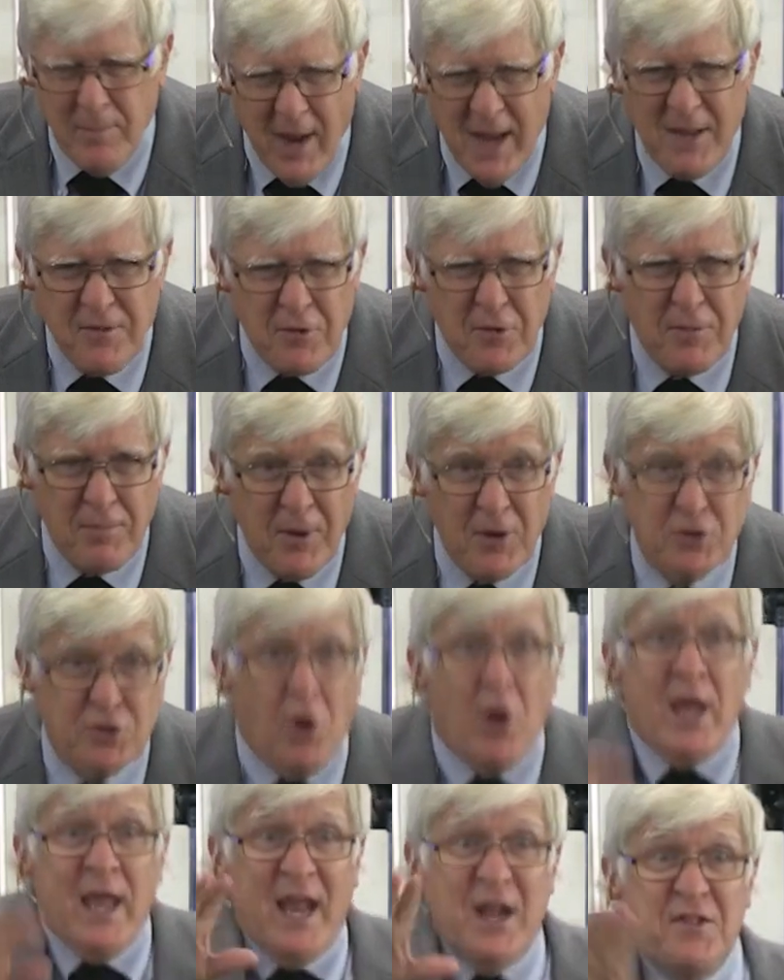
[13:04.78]
makes you spiritual.
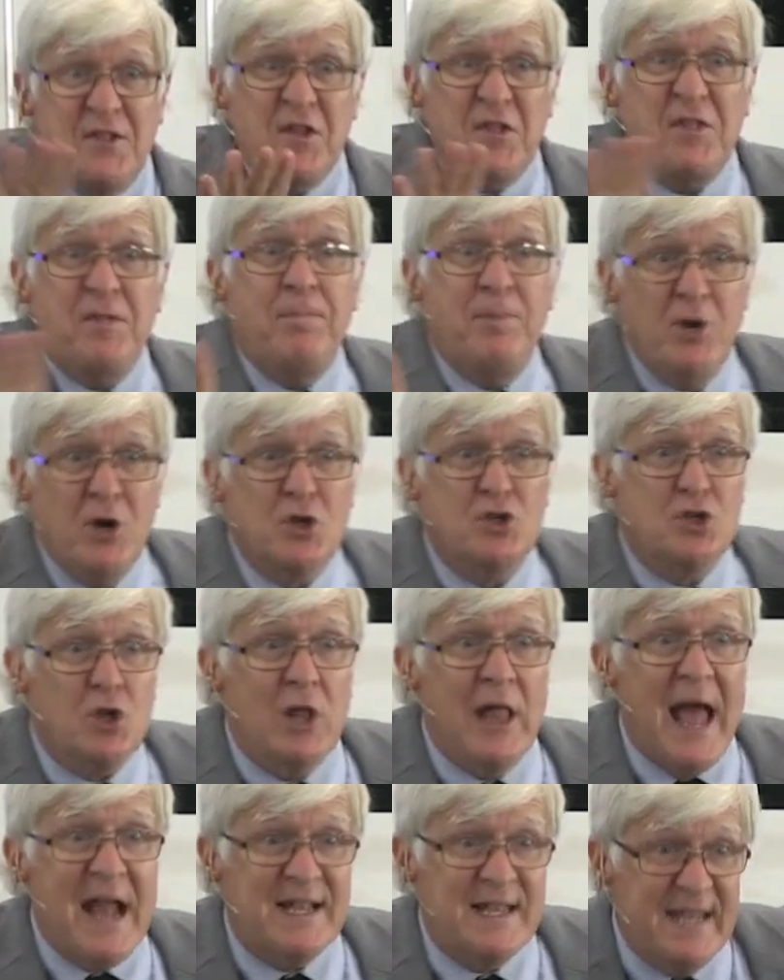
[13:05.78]
It's a
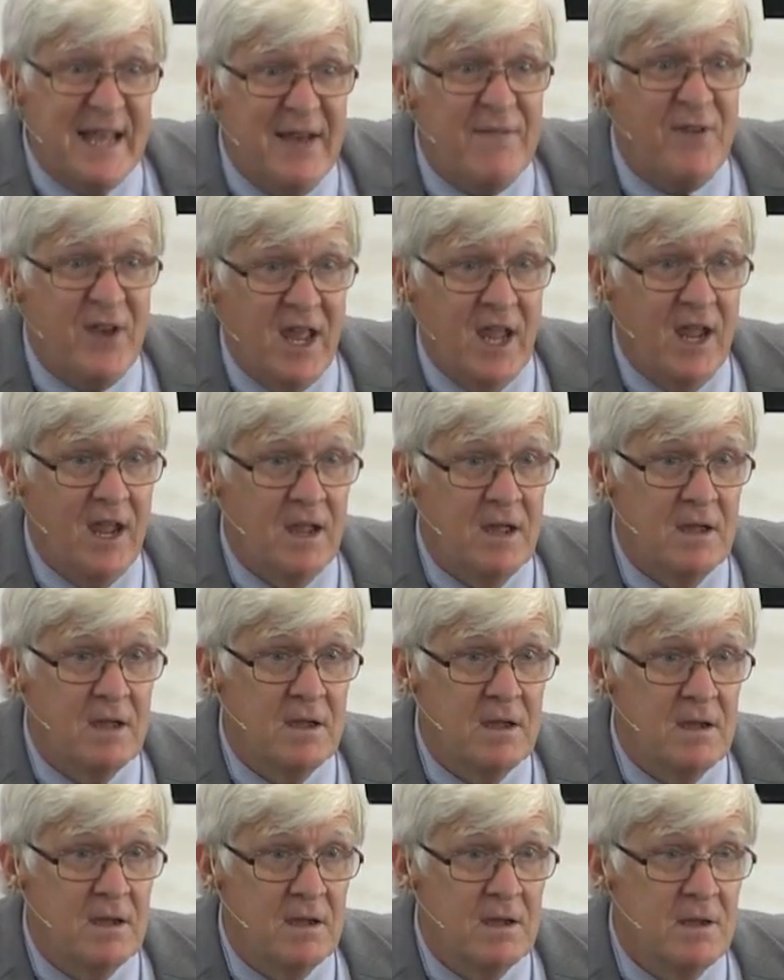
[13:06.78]
spiritual activity,
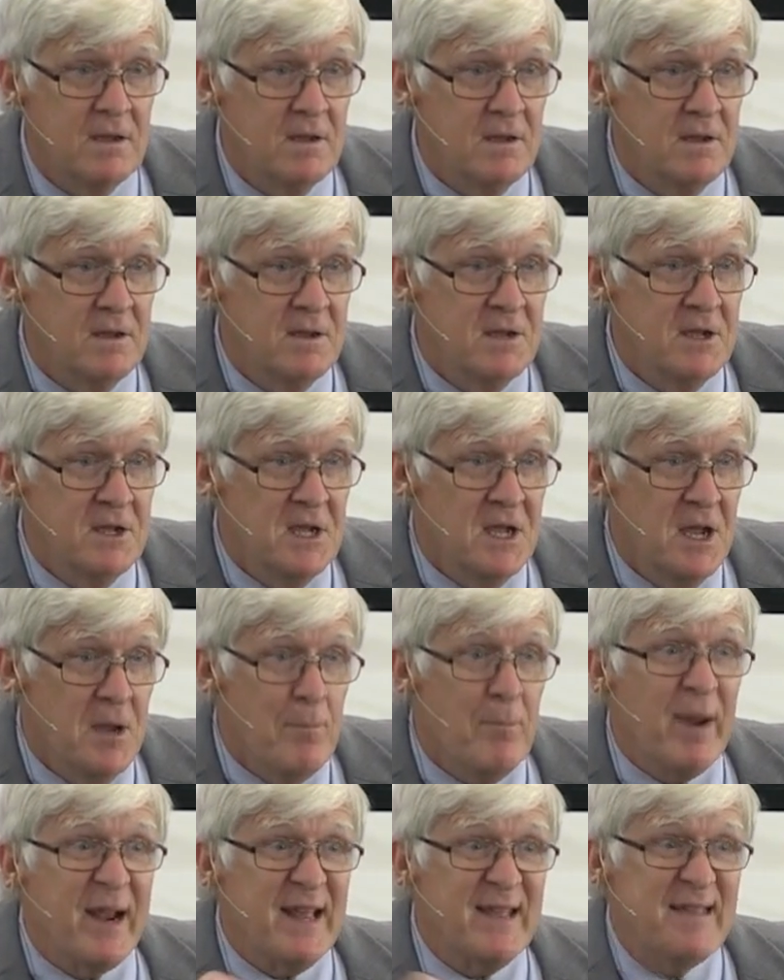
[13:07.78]

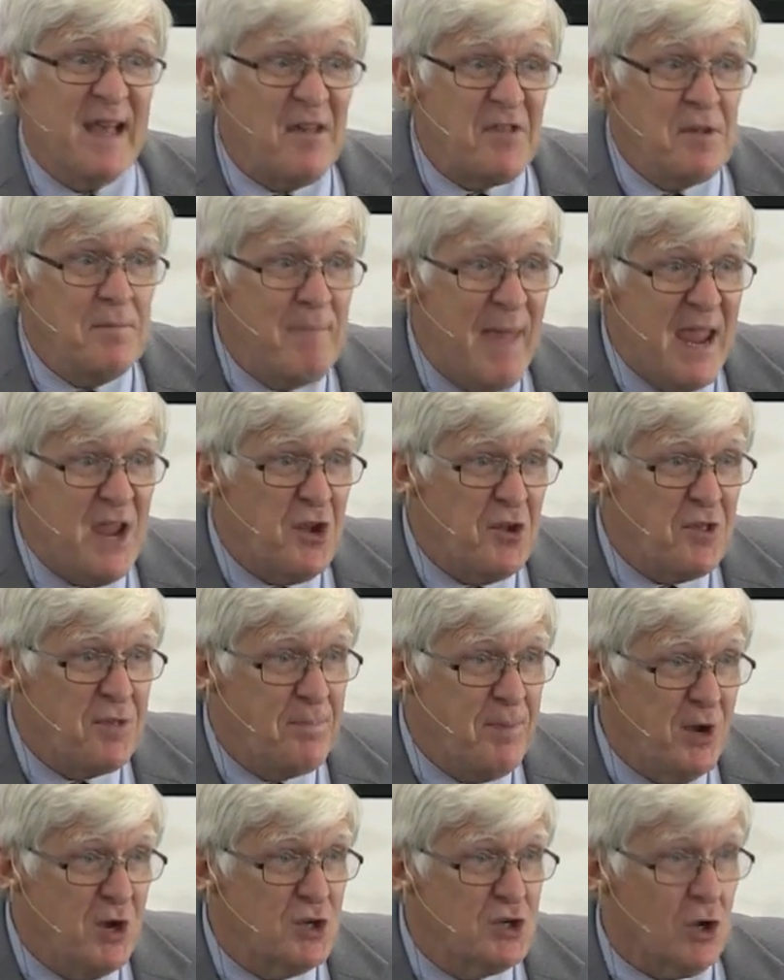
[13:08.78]
but it doesn't make you
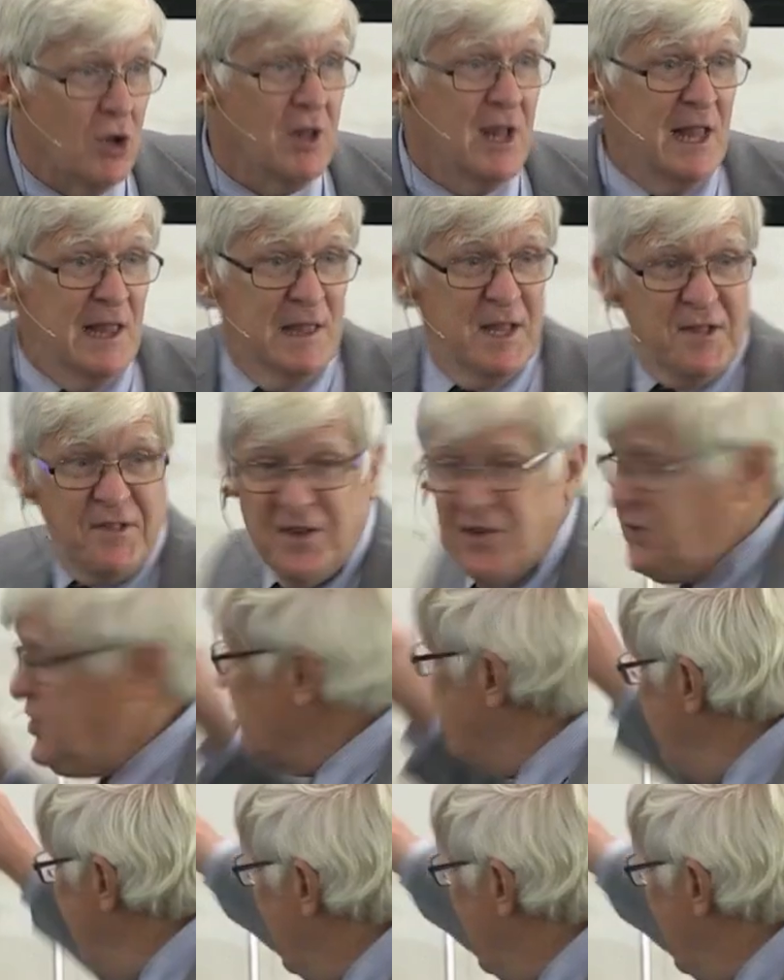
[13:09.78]
spiritual. Listen, just